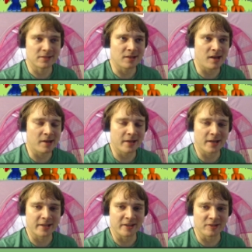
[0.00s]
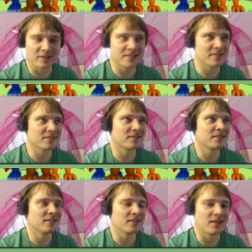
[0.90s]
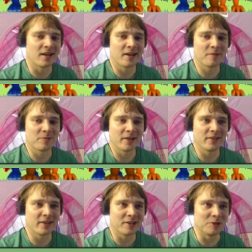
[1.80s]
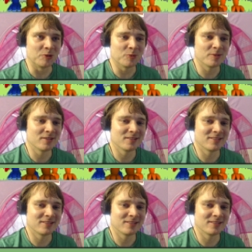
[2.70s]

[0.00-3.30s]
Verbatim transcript: I got careless. I played like a noob.